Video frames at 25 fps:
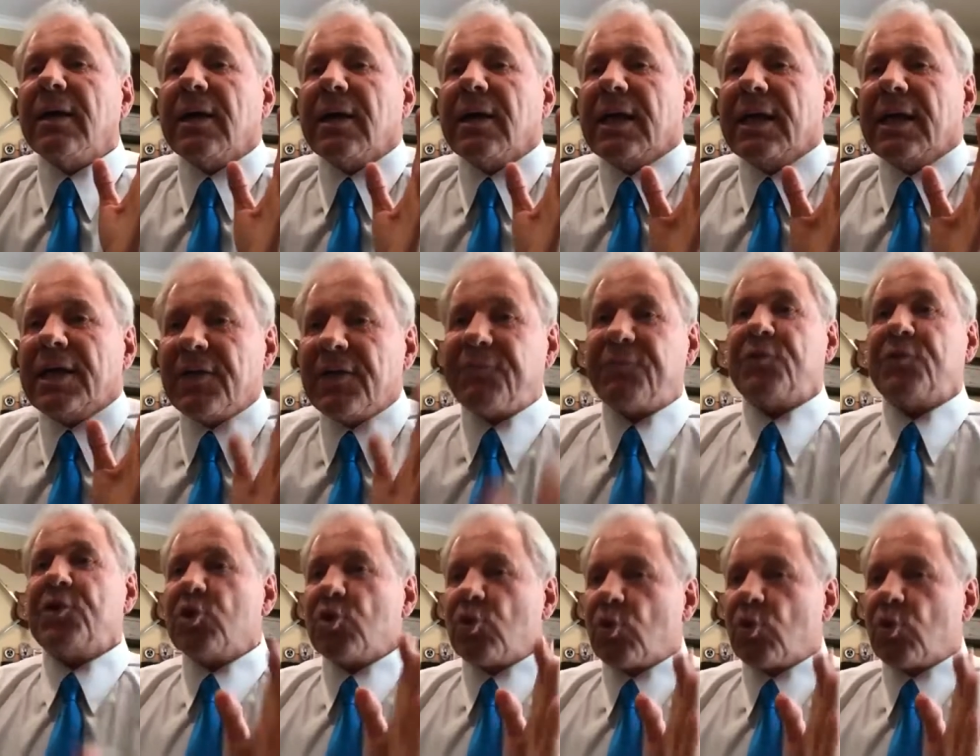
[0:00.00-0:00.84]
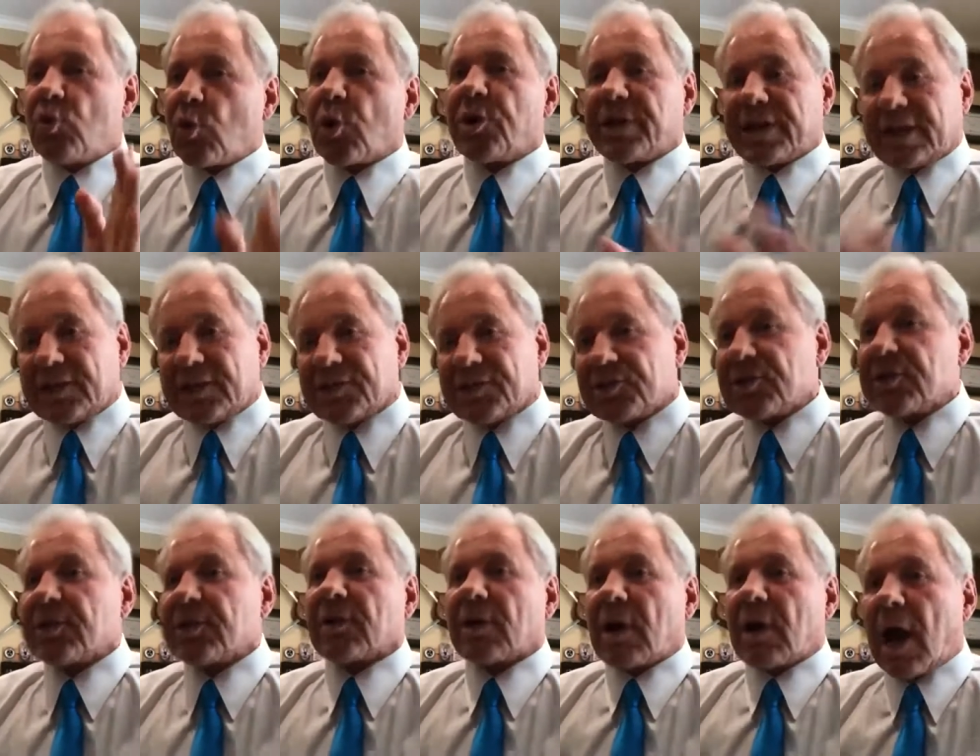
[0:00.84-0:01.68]
if you were to
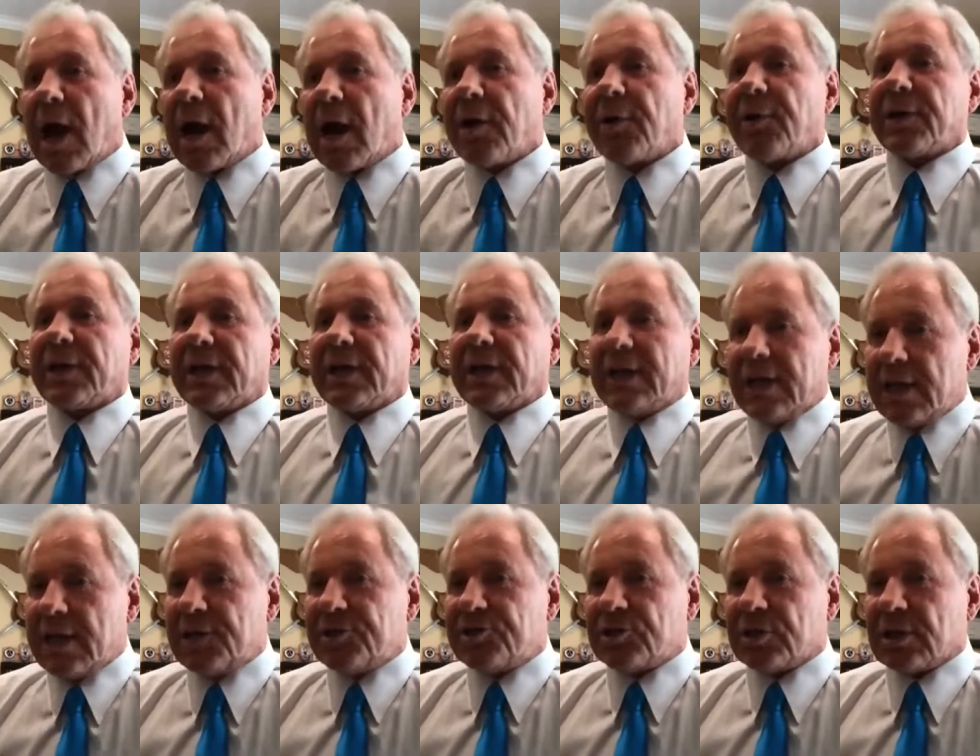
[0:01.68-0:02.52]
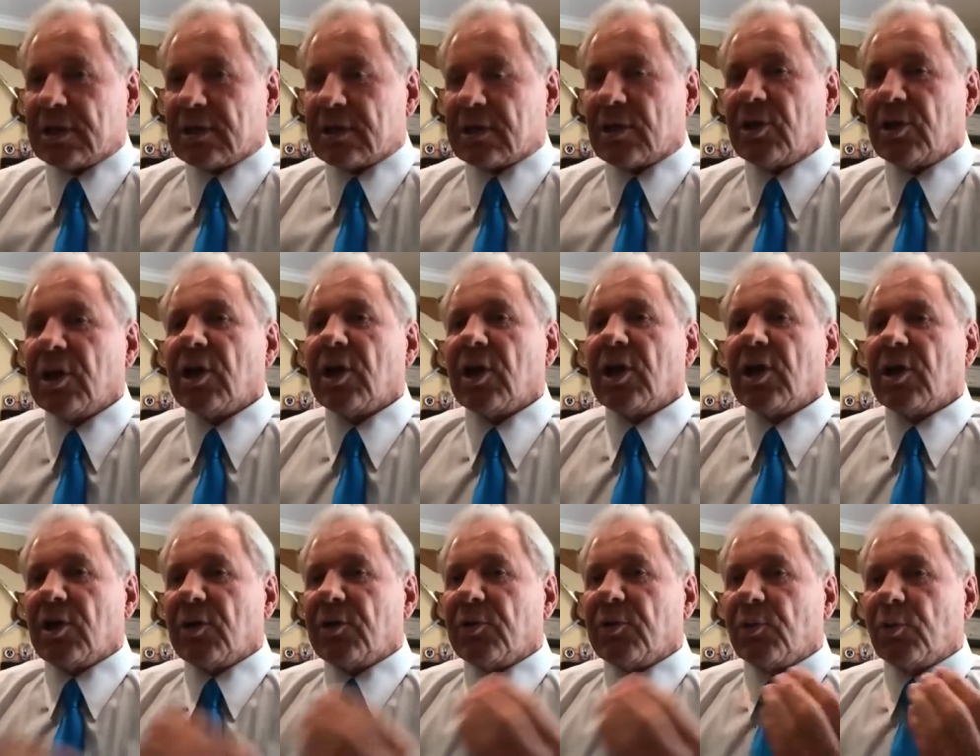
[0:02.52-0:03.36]
consider hiring an agent,
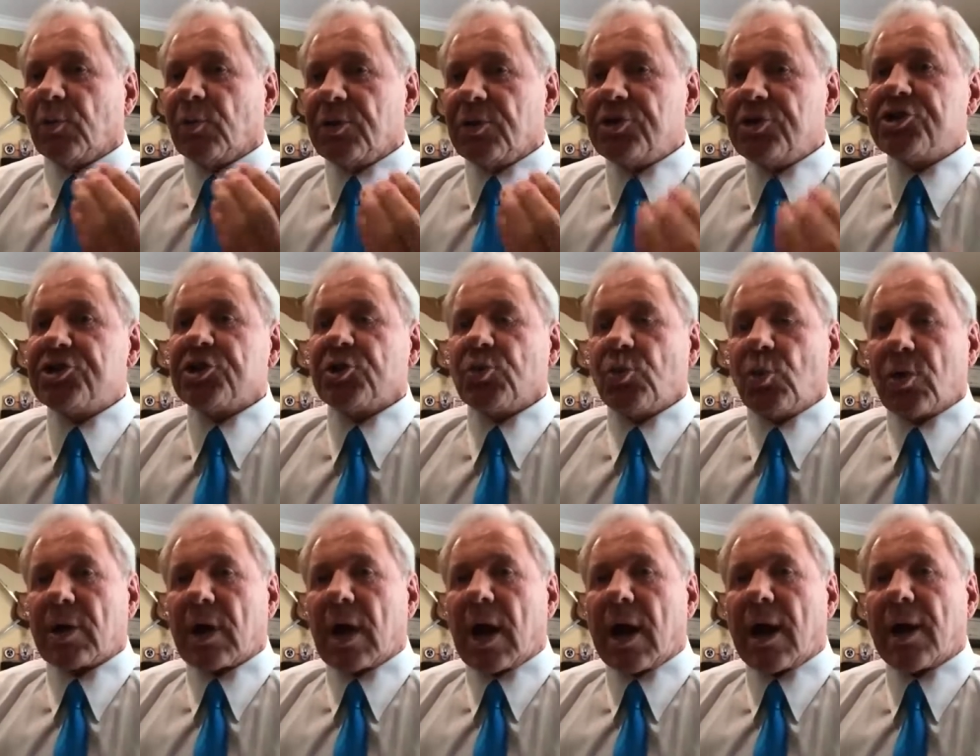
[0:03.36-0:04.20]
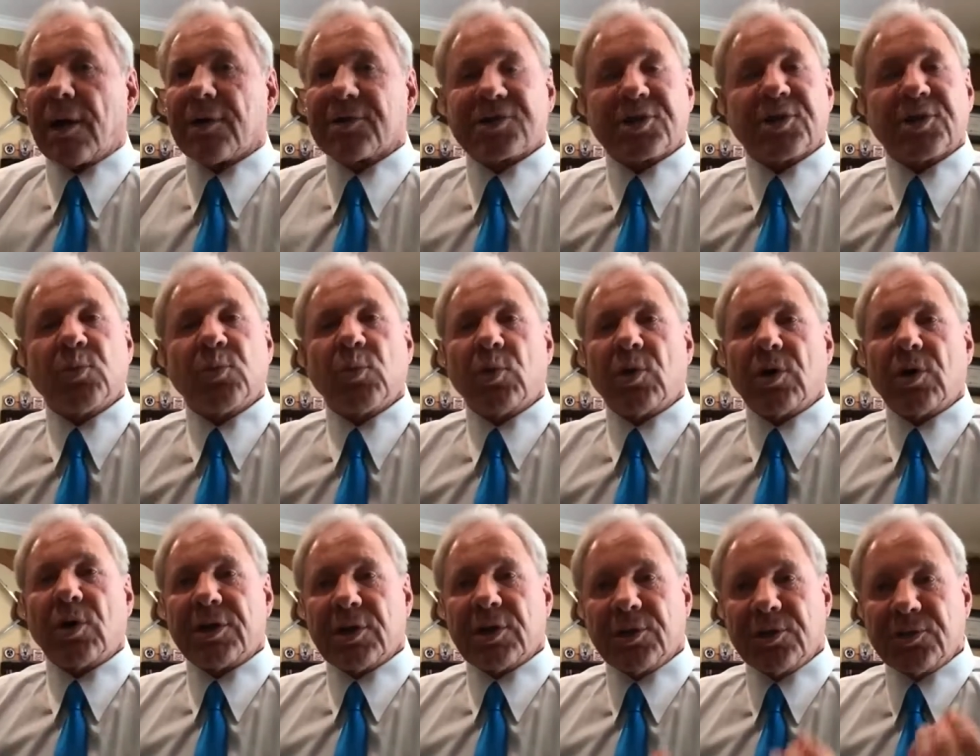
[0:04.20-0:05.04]
wouldn't you want to hire
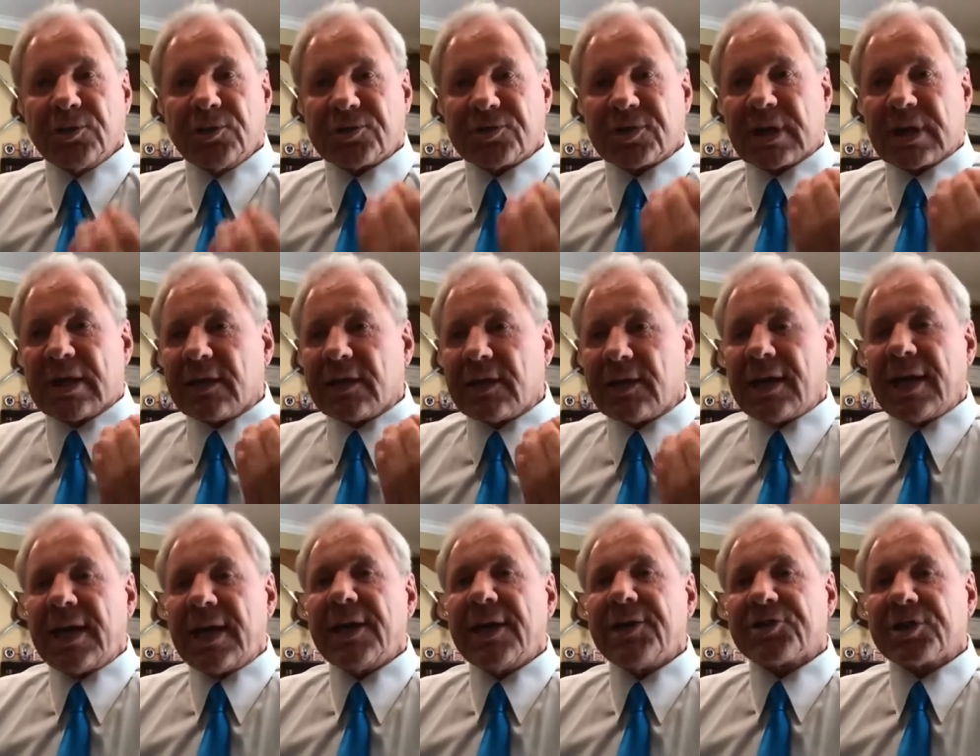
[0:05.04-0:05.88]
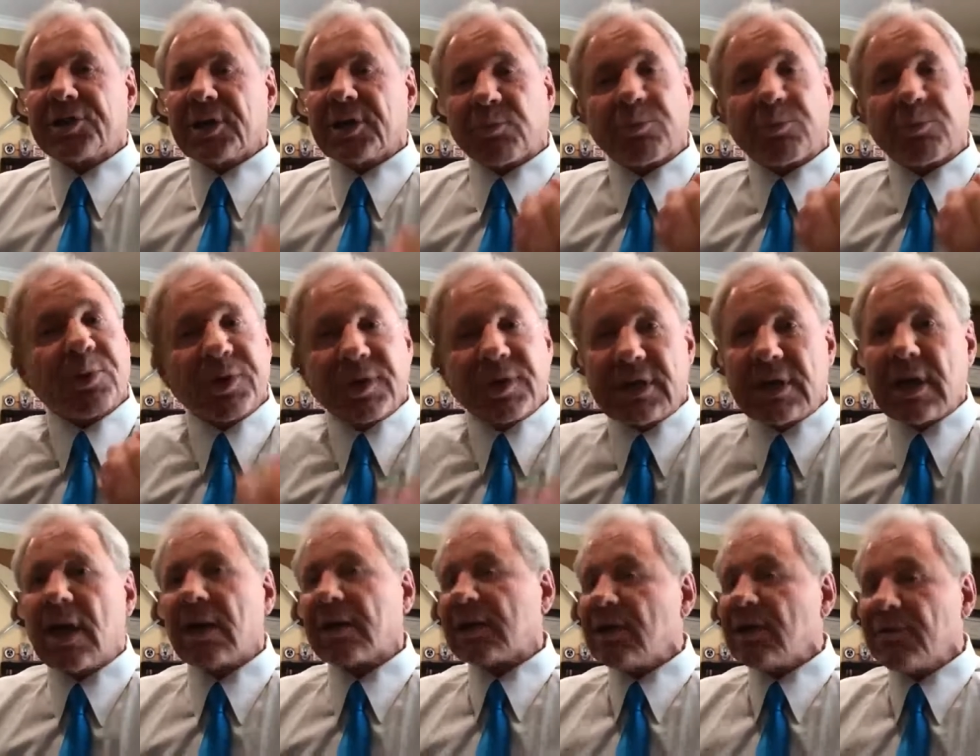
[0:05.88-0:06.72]
someone who's engaged in
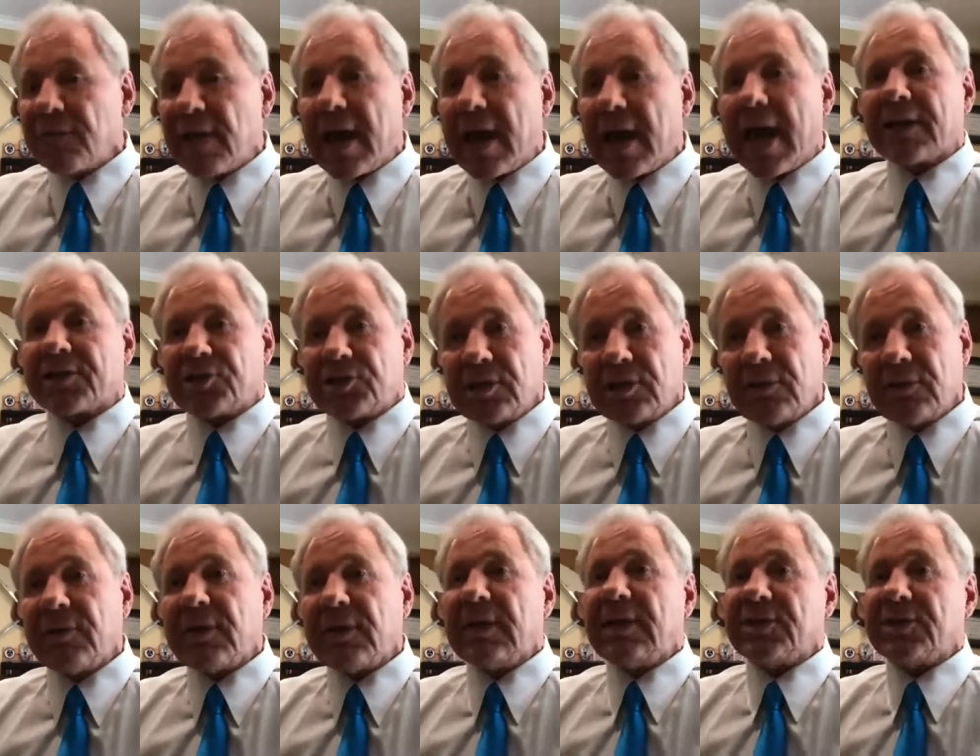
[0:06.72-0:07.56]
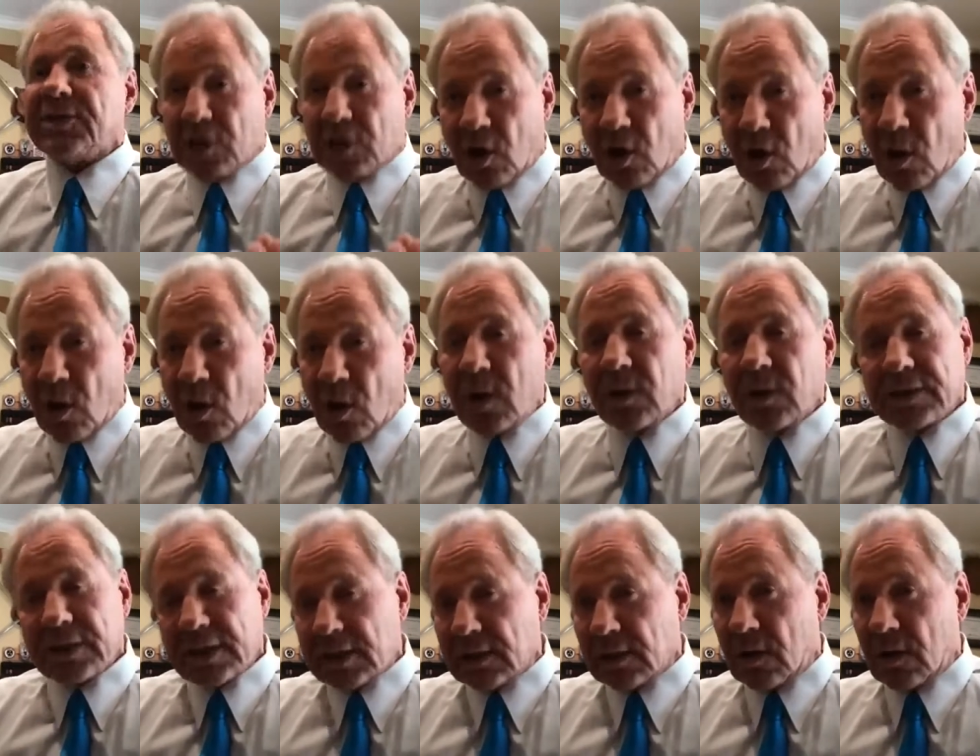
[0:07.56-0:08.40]
productive activities all
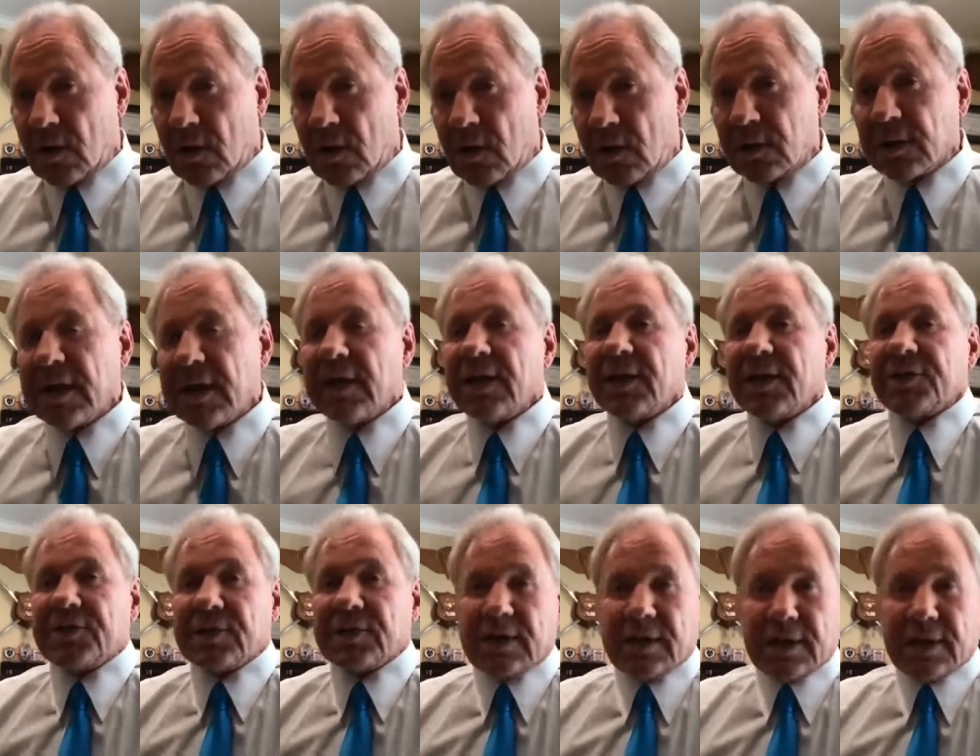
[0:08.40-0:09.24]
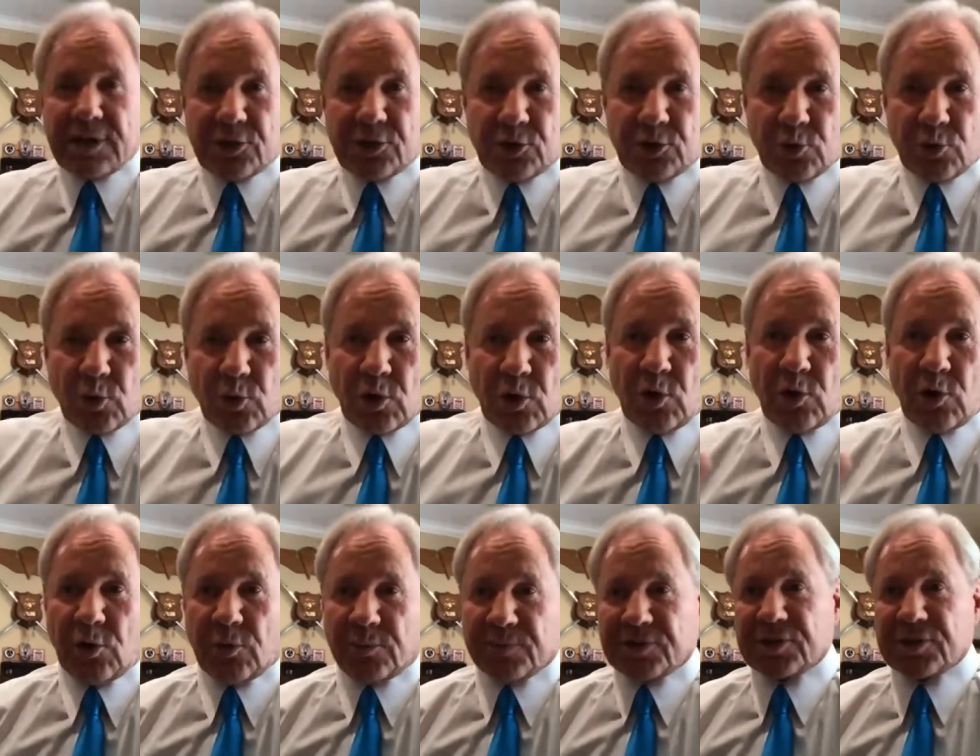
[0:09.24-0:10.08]
day long to get your
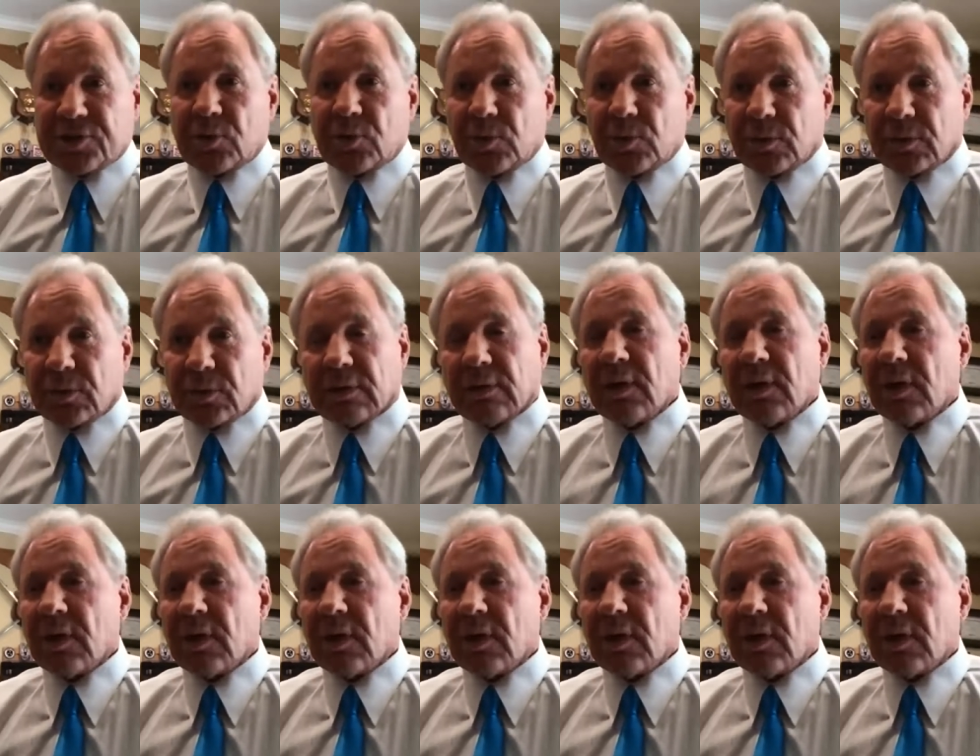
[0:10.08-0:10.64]
home sold?